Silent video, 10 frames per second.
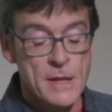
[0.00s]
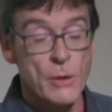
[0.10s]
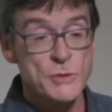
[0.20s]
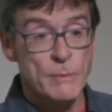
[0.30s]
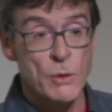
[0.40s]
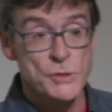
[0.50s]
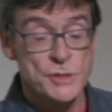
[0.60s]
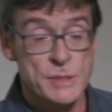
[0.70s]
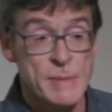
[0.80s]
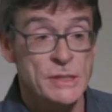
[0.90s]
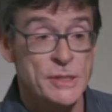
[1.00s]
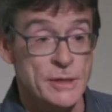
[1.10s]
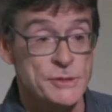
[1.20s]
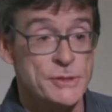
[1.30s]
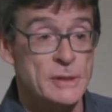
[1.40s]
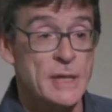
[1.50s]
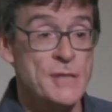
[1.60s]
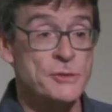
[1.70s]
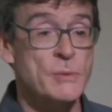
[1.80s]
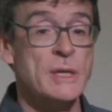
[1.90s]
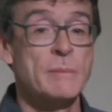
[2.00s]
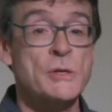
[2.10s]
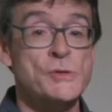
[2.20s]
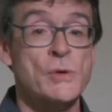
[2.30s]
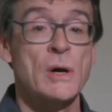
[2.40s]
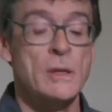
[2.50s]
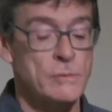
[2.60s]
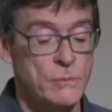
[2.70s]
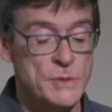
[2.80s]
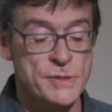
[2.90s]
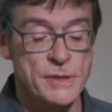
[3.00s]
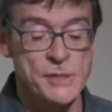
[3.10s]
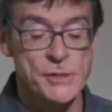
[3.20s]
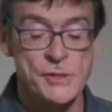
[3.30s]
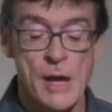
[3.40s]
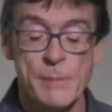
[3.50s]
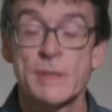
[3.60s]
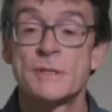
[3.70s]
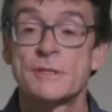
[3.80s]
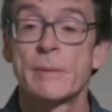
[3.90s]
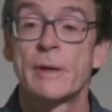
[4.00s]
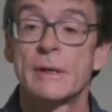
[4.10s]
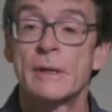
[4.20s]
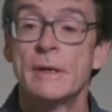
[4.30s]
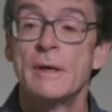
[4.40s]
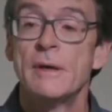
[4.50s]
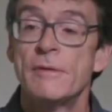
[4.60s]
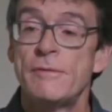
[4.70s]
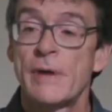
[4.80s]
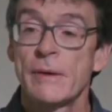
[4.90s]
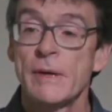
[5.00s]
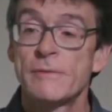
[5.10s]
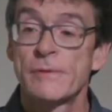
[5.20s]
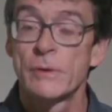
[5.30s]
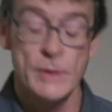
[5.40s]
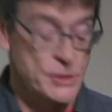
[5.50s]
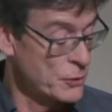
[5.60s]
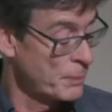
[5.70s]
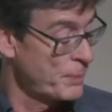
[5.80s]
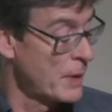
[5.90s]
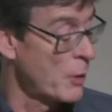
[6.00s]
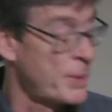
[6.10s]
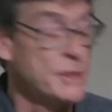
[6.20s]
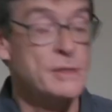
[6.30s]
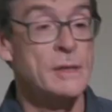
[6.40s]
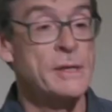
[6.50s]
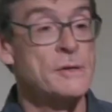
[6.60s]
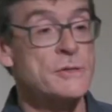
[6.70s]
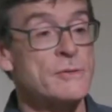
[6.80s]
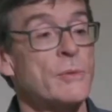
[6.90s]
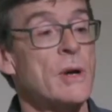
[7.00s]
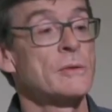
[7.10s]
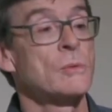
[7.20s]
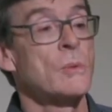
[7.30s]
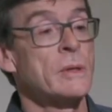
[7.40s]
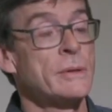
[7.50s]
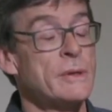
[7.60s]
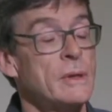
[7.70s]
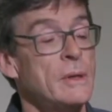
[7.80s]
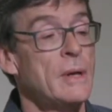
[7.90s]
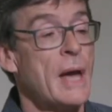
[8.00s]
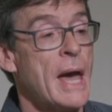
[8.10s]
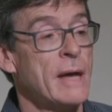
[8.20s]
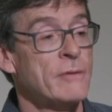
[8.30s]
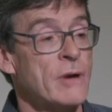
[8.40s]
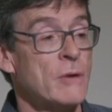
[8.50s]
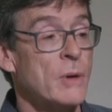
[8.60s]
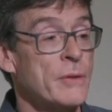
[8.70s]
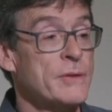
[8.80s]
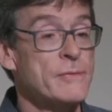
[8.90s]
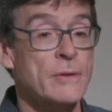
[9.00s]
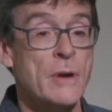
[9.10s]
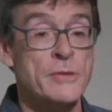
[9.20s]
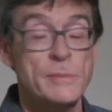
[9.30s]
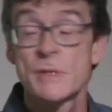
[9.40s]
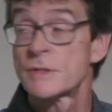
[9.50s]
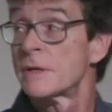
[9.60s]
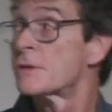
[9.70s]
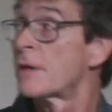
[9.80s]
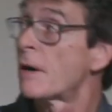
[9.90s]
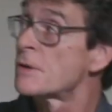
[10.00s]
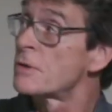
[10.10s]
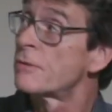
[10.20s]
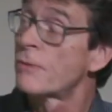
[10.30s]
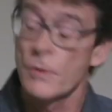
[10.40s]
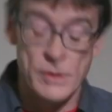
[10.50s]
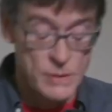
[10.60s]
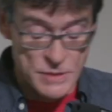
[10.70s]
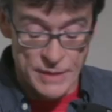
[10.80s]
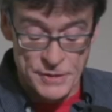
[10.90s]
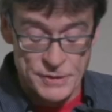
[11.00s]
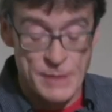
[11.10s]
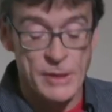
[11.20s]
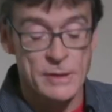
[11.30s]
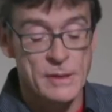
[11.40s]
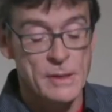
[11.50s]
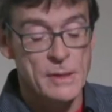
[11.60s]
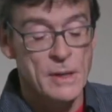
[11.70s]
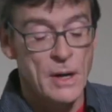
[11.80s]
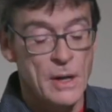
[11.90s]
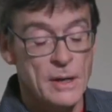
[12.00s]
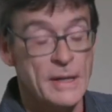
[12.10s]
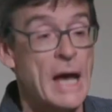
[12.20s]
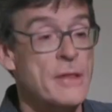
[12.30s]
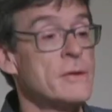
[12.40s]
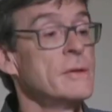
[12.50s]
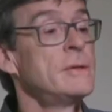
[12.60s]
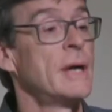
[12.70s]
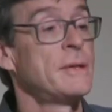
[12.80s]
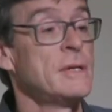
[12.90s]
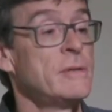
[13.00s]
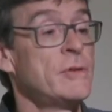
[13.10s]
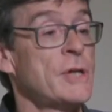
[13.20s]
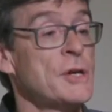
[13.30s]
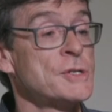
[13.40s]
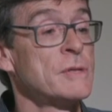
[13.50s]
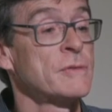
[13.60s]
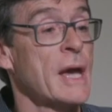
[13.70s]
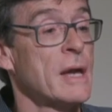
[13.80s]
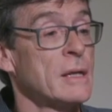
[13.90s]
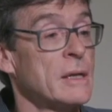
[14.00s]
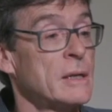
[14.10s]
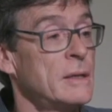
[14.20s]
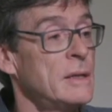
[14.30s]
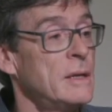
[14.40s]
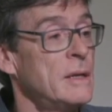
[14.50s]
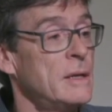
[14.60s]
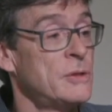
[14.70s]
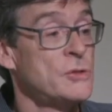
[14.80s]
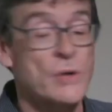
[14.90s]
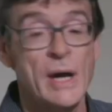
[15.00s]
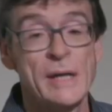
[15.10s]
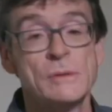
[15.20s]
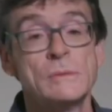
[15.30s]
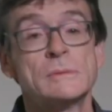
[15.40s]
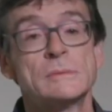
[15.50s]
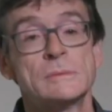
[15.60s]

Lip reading: Those emotions are being touched. Last week in Montreal was the Nature Champions Summit. Very influential opinion leaders from around the world and very wealthy philanthropists. There's Harrison Ford, he was at the summit, gathered at the invitation of Canada to try to